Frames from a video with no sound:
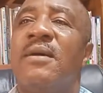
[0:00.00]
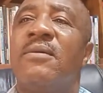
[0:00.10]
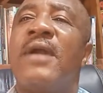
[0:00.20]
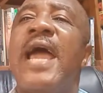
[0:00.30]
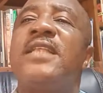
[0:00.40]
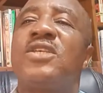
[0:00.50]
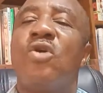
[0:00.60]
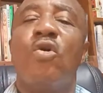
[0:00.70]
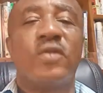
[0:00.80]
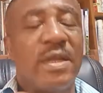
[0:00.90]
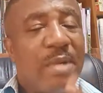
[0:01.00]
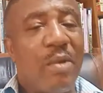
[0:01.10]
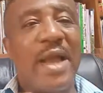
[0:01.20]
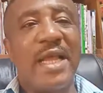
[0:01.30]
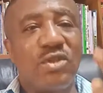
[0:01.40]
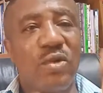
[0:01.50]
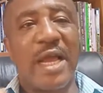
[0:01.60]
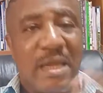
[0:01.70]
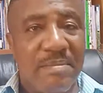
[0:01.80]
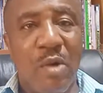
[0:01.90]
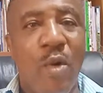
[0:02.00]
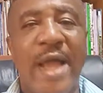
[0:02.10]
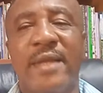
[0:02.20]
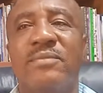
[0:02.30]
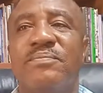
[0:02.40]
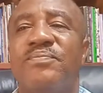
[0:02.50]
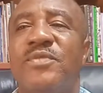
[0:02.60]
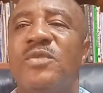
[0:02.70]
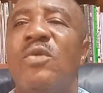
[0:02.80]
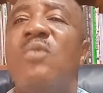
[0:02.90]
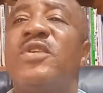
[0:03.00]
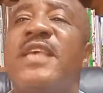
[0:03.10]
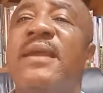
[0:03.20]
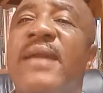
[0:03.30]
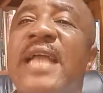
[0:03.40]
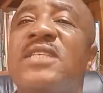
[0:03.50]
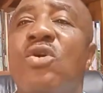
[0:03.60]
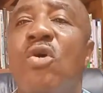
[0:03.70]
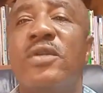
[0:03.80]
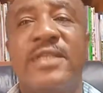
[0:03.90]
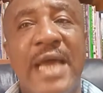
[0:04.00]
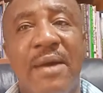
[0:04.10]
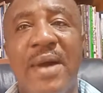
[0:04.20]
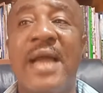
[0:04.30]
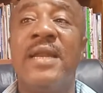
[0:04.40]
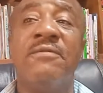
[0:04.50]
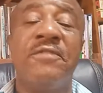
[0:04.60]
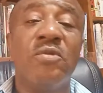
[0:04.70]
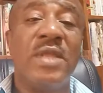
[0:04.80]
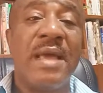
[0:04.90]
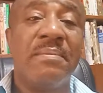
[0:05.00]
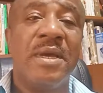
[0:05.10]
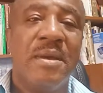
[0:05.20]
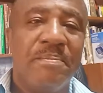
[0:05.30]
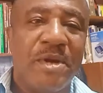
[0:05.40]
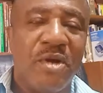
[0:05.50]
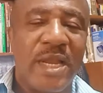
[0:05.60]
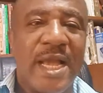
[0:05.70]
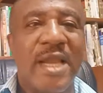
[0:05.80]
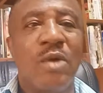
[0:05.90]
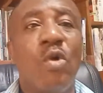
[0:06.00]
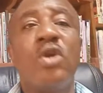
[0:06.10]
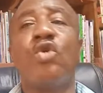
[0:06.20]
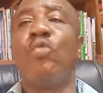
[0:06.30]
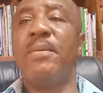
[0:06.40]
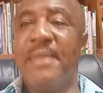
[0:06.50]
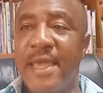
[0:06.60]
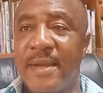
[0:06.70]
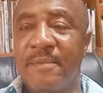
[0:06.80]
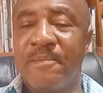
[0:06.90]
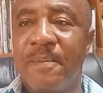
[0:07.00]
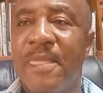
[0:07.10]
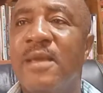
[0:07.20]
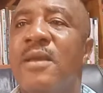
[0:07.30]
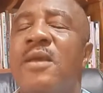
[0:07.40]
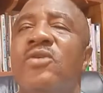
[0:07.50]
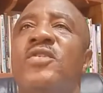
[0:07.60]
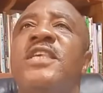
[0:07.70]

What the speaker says: Write goals. Number one, let's look at number one. When we say write goals down and review them periodically, what do we mean? You